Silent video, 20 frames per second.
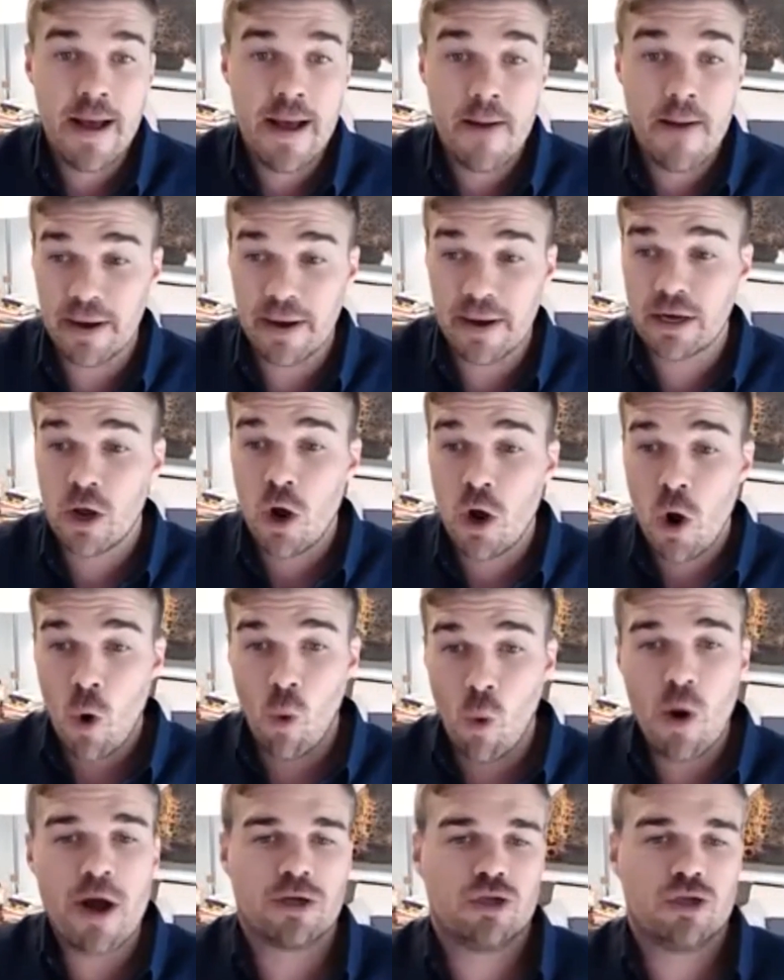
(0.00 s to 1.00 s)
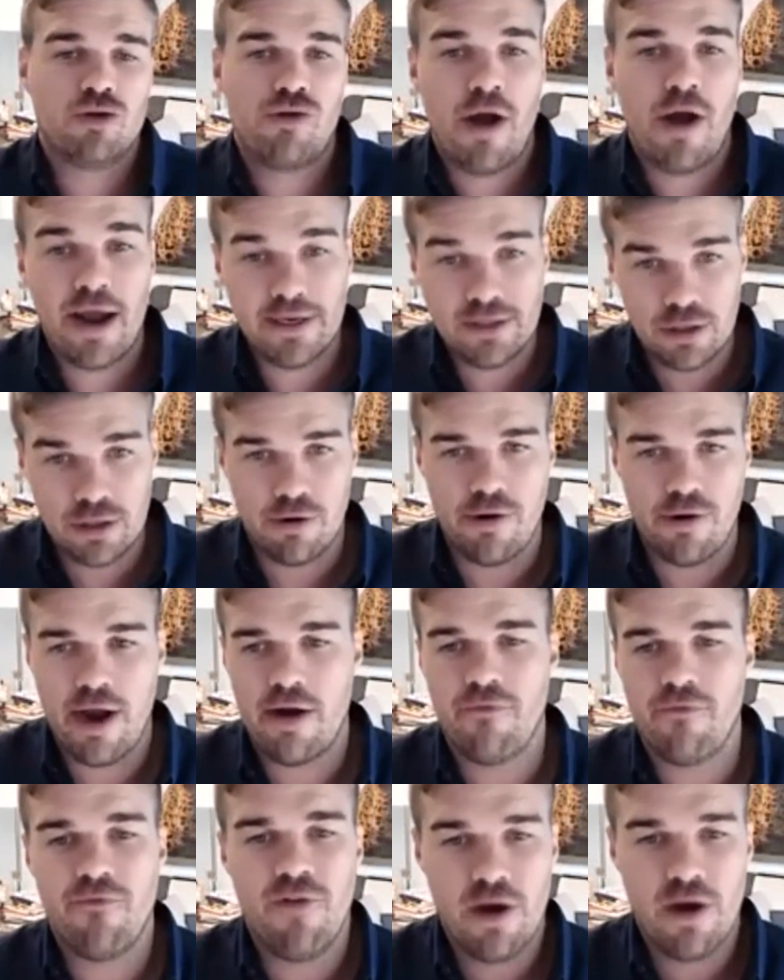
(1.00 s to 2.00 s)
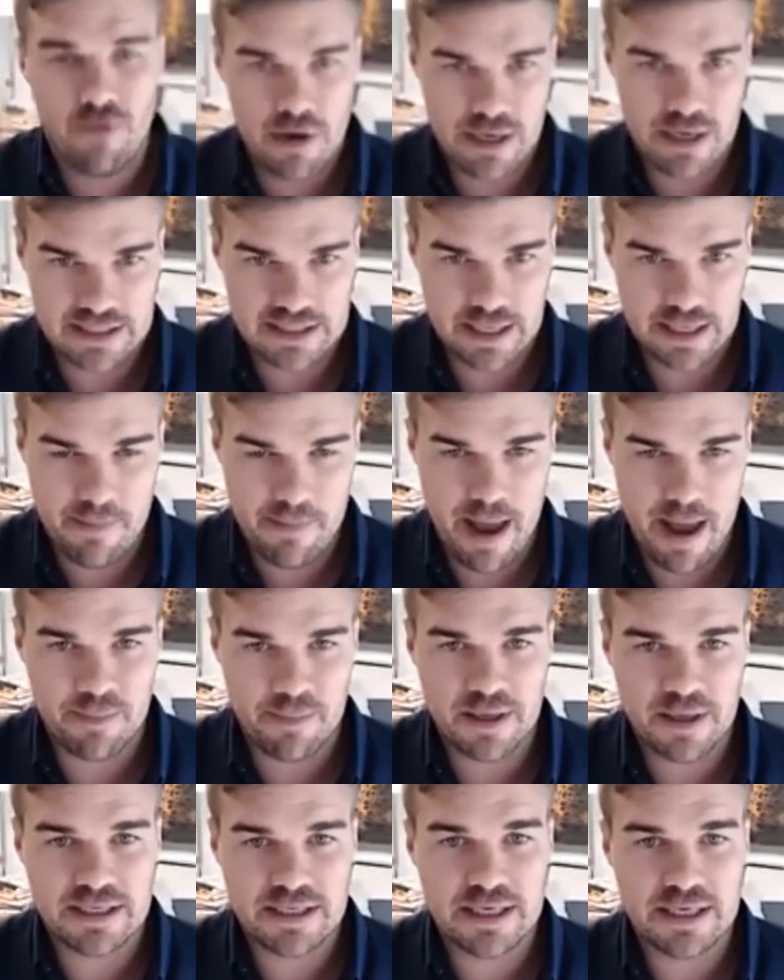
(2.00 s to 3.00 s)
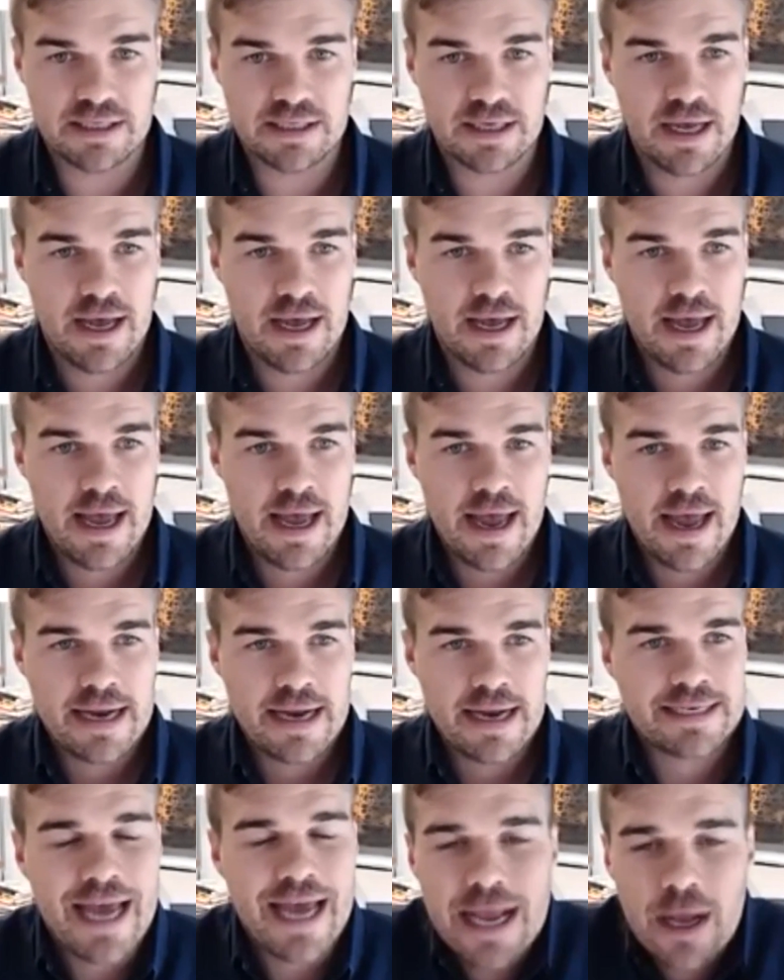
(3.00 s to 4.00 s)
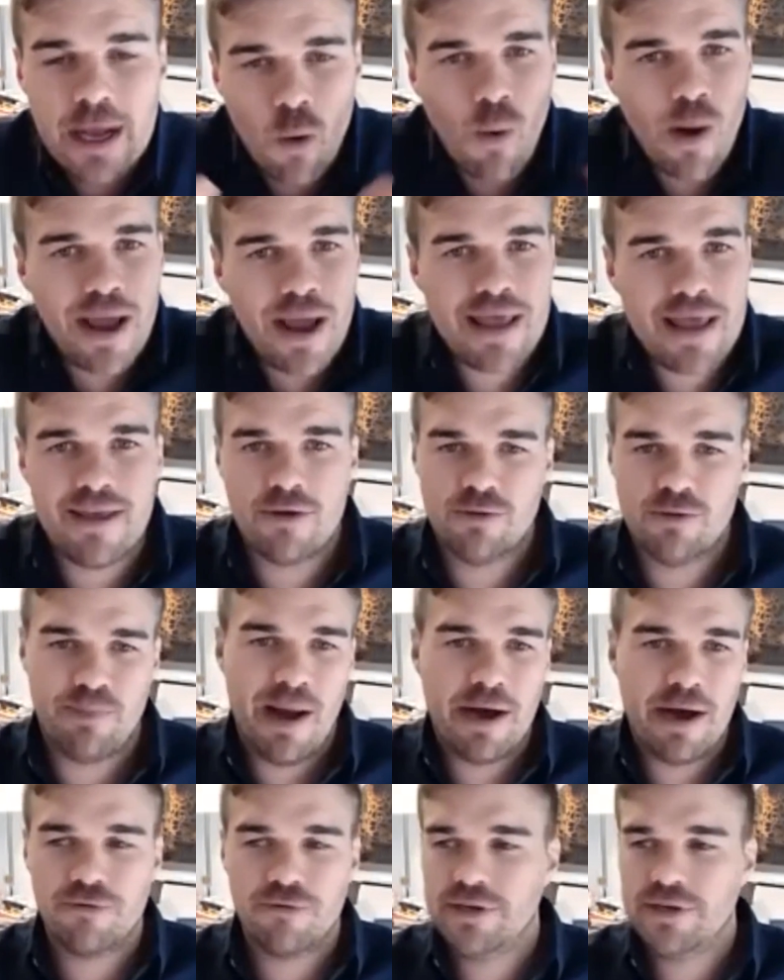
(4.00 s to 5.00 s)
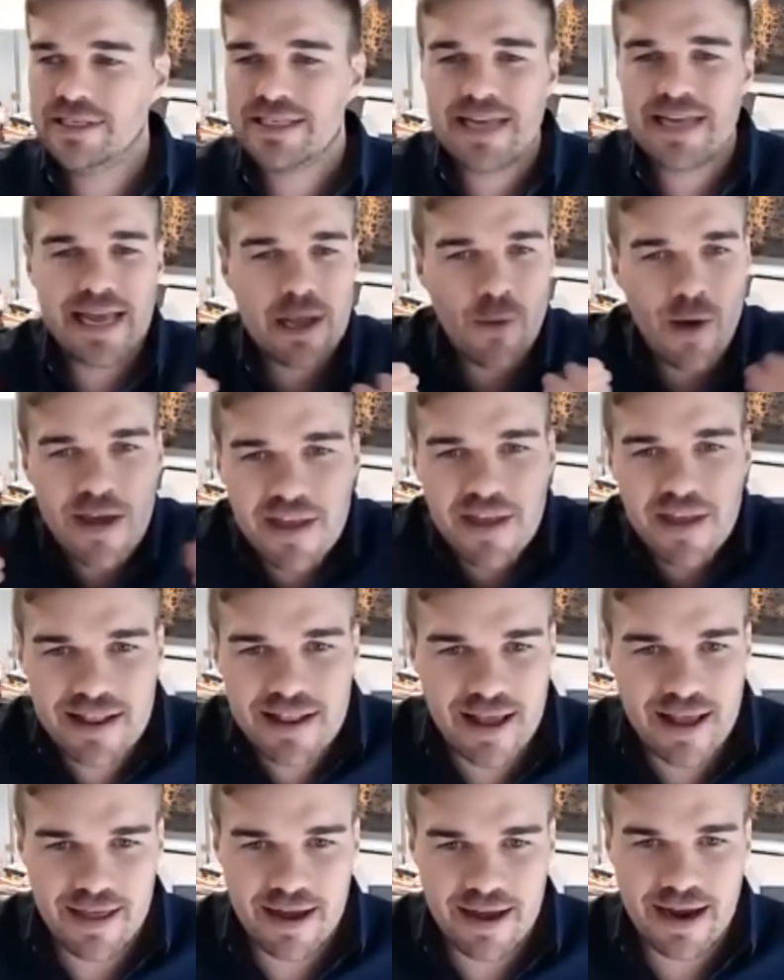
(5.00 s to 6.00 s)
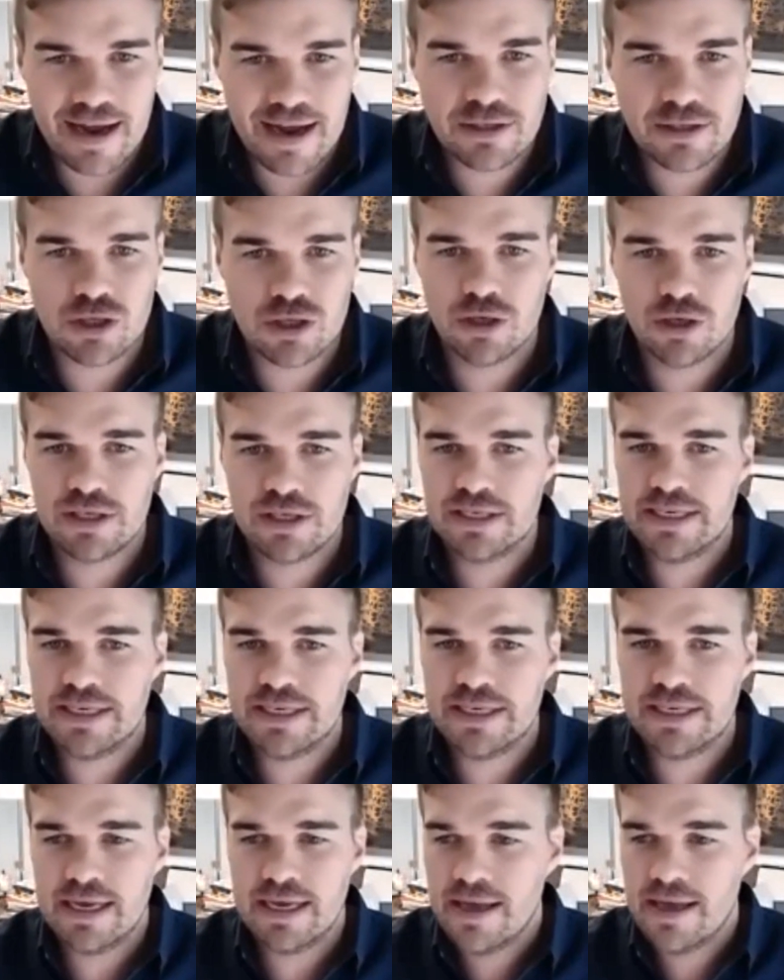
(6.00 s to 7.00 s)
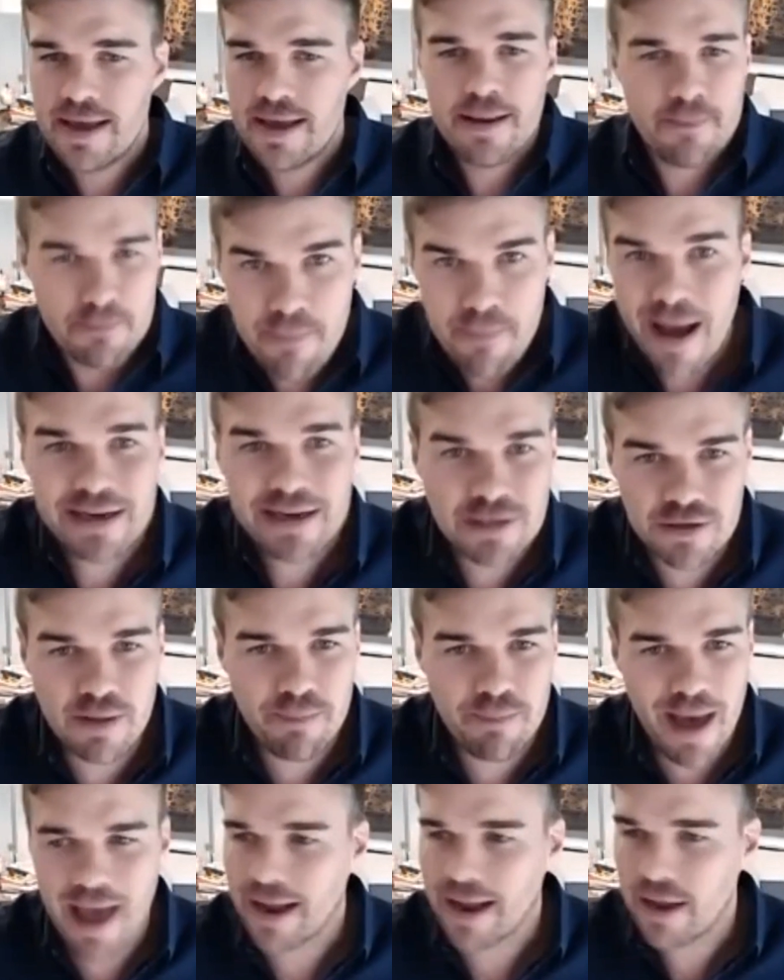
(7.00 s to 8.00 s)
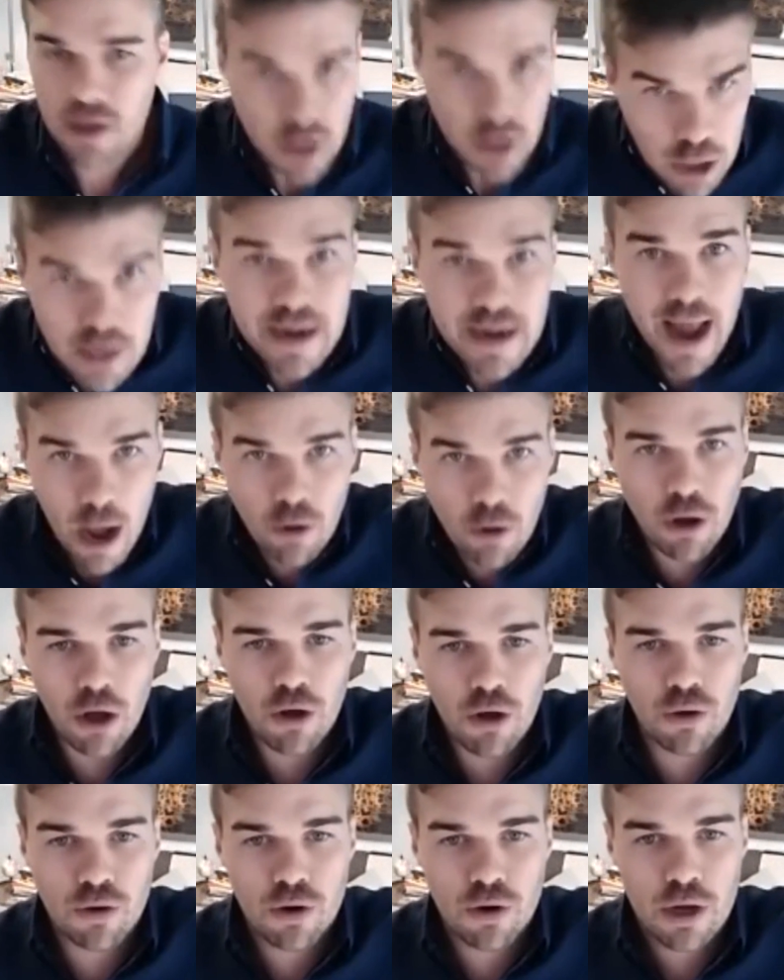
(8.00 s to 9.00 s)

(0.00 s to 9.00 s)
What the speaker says: But we are trying to create a very realistic map that says, take away those boundaries, take away that uncertainty, pat on the back, now go.